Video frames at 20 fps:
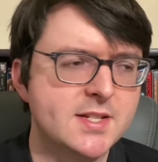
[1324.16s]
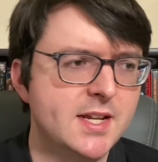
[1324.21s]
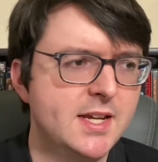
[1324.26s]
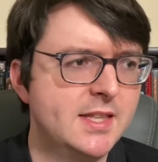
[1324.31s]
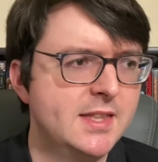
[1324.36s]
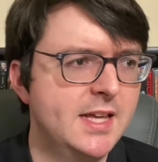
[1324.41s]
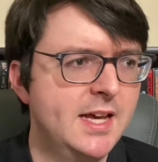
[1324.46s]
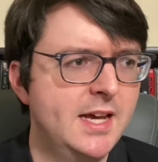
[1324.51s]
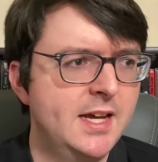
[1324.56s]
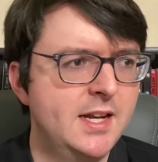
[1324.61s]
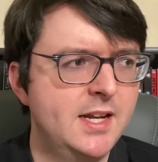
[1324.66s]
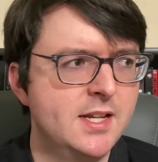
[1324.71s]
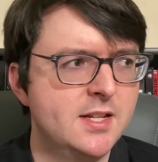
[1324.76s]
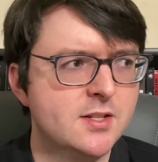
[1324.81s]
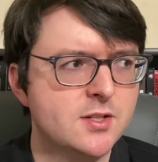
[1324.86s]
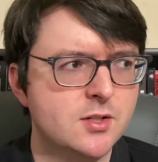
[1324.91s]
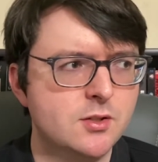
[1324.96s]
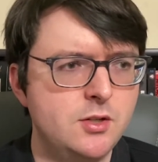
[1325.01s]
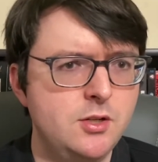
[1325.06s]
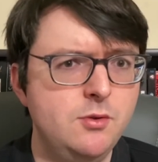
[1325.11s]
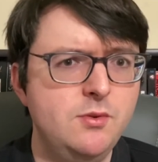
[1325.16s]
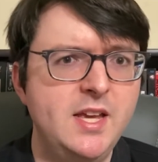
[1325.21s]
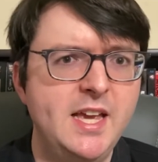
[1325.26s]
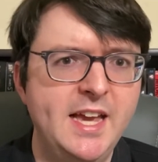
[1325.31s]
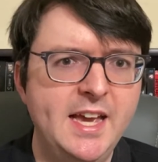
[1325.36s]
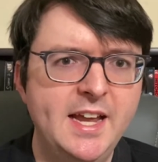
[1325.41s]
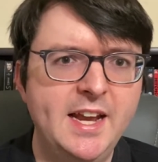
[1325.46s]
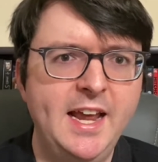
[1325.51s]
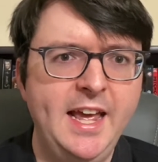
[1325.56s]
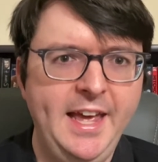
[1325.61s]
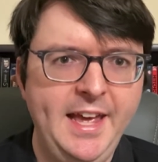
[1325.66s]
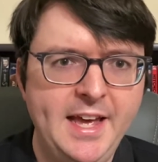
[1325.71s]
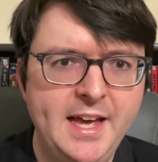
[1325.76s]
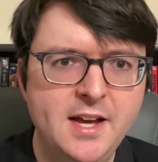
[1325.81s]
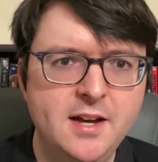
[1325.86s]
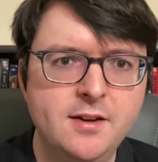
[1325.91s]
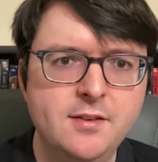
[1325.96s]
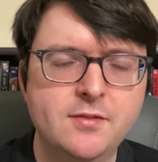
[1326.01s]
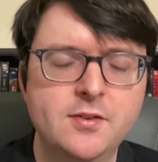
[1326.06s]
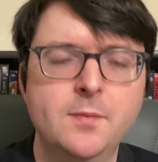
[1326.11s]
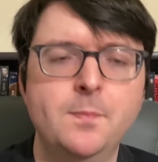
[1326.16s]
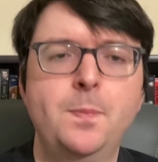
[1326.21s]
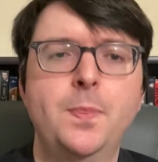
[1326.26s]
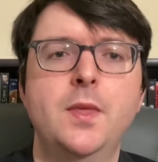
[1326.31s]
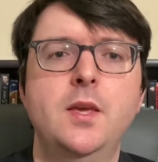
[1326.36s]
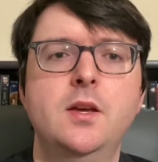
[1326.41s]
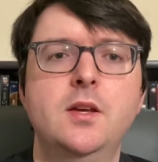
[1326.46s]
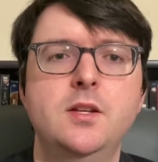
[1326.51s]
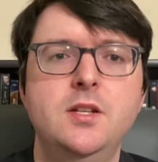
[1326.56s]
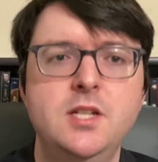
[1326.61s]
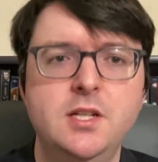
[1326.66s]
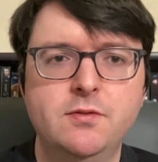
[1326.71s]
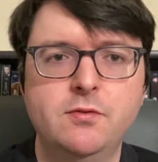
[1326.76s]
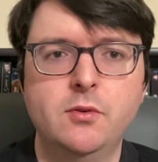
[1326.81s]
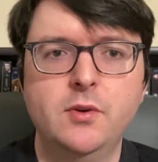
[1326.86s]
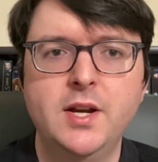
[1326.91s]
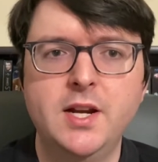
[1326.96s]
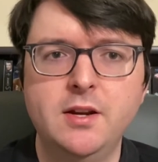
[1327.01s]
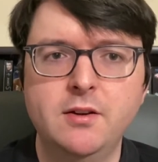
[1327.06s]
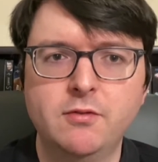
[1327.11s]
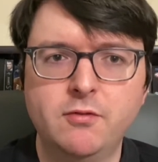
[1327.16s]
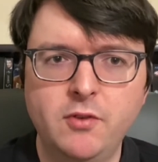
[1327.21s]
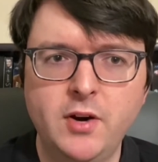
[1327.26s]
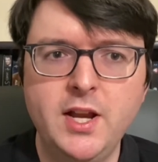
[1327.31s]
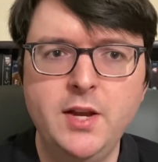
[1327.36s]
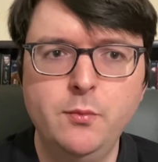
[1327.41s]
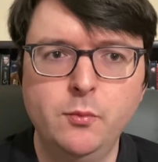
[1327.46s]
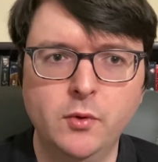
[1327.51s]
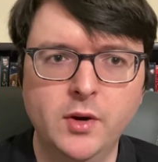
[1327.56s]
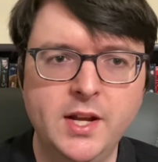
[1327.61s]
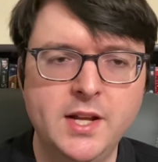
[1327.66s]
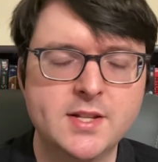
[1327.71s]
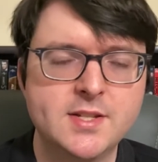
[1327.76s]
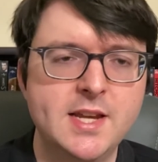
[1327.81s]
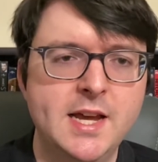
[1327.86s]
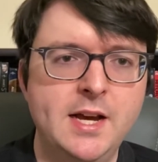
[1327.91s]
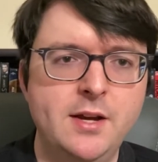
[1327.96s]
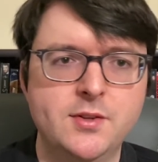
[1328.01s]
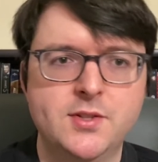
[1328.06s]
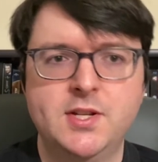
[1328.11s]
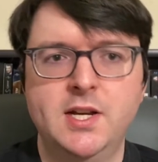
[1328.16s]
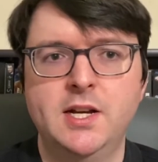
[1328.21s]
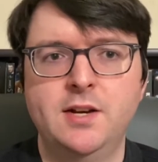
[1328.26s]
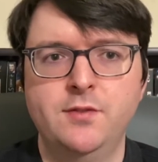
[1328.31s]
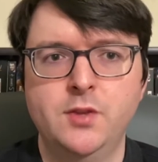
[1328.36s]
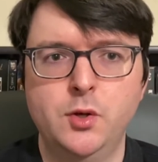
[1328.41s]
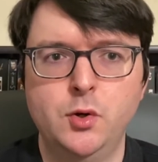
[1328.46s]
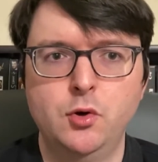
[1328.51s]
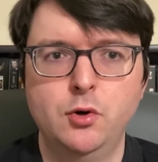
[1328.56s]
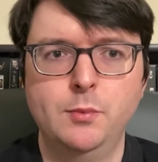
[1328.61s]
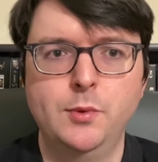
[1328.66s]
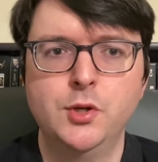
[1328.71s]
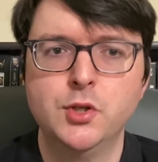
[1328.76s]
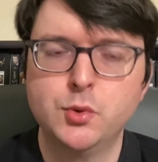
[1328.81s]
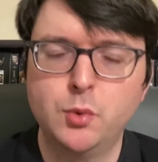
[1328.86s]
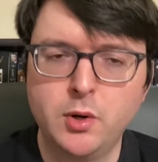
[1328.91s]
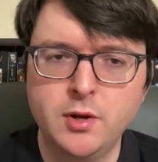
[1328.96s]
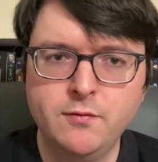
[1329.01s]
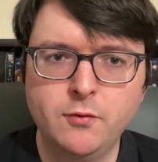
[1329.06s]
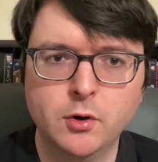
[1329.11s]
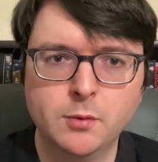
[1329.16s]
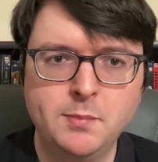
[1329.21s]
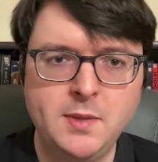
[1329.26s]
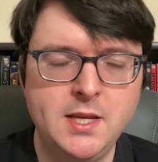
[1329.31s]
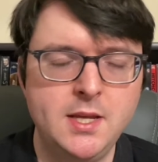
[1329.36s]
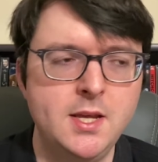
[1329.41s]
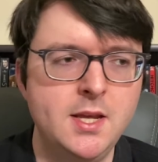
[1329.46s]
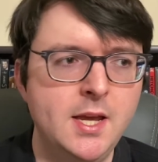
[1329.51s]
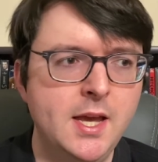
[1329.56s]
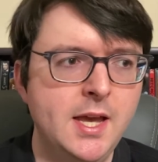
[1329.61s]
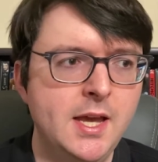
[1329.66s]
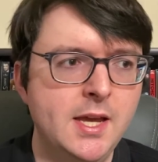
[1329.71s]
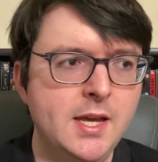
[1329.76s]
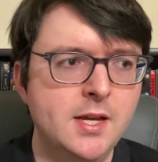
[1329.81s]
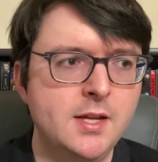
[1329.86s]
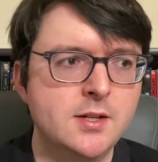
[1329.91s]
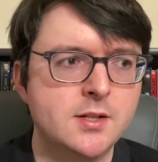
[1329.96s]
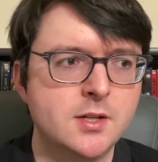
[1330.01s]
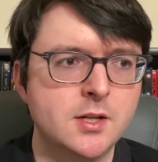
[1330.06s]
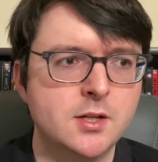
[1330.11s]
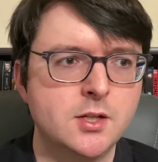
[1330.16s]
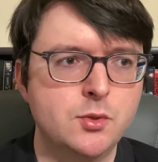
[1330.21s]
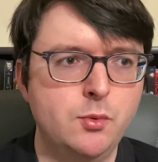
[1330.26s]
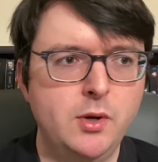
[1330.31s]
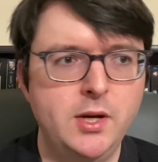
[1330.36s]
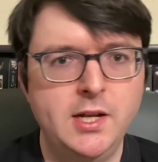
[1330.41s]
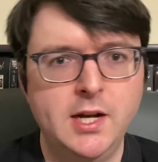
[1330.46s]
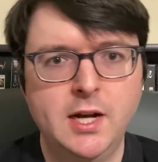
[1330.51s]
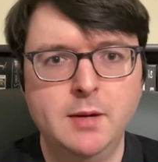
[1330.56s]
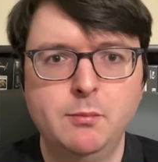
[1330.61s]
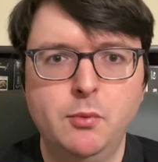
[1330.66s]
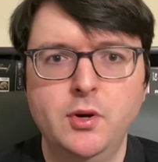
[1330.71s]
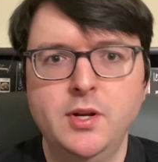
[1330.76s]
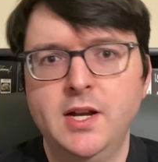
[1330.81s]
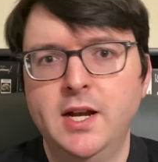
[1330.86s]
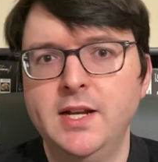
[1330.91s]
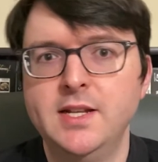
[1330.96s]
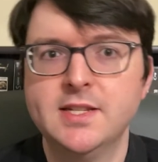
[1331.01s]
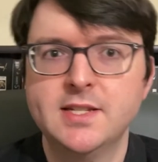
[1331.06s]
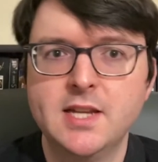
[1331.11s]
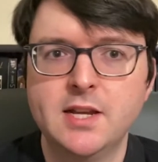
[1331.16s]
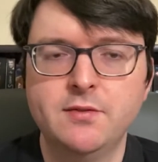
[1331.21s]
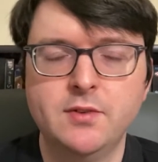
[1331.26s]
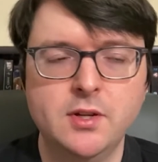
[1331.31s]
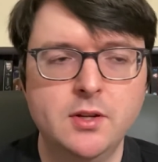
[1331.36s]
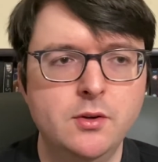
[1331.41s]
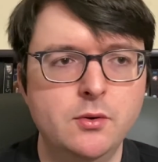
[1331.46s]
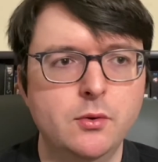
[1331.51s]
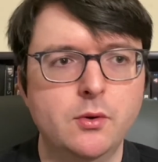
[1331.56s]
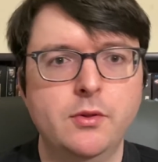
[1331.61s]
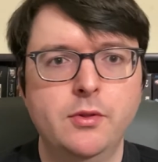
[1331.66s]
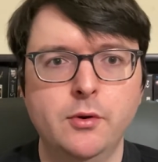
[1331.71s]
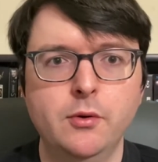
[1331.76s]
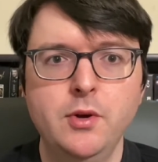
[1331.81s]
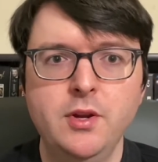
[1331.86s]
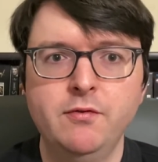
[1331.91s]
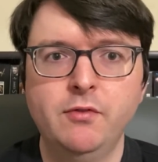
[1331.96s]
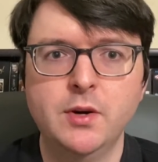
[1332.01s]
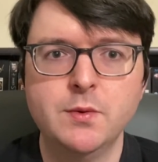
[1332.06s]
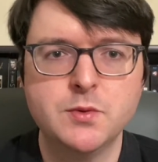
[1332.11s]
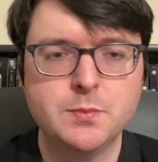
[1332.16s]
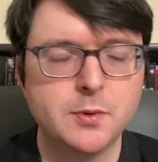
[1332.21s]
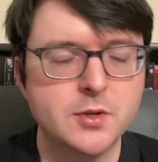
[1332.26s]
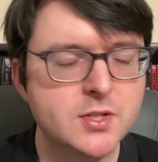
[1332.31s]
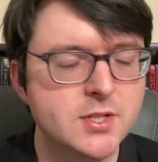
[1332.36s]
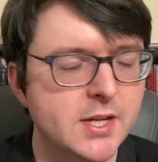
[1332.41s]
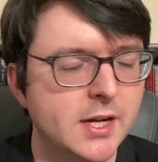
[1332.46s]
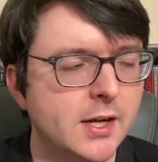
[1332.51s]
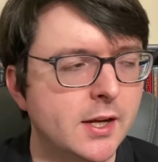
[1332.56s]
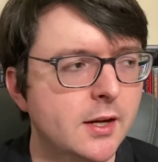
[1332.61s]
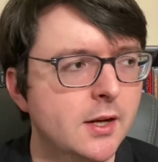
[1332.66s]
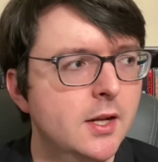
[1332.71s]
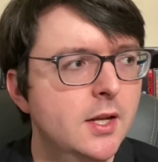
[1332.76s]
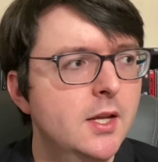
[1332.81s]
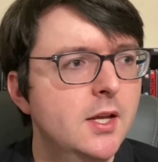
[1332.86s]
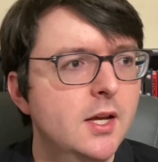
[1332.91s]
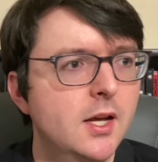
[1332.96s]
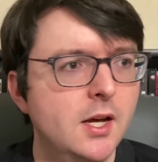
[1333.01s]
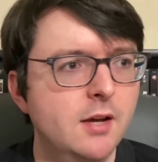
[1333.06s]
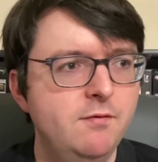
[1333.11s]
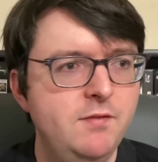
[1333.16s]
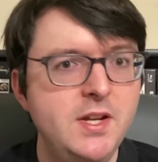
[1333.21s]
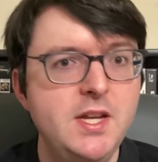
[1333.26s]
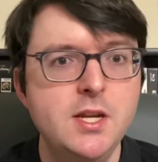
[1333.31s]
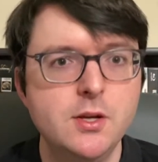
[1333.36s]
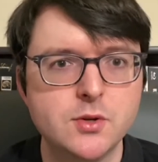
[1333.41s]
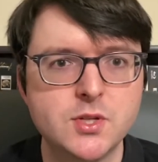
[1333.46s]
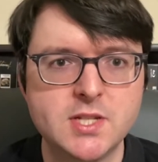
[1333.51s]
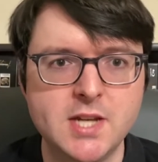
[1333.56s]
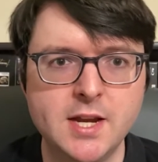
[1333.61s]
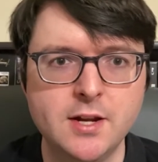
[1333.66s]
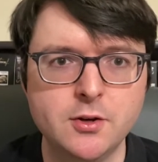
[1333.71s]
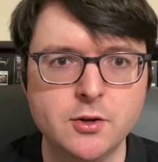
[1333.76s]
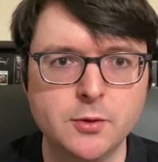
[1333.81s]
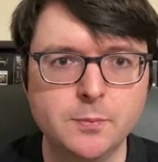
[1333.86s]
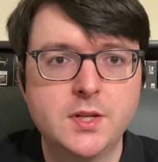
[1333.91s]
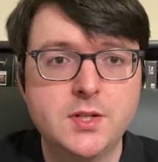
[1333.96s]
like that. And so you can't have differing frame rates outside of the normal 24p and 29.97 or 30 frames per second uh, video standard.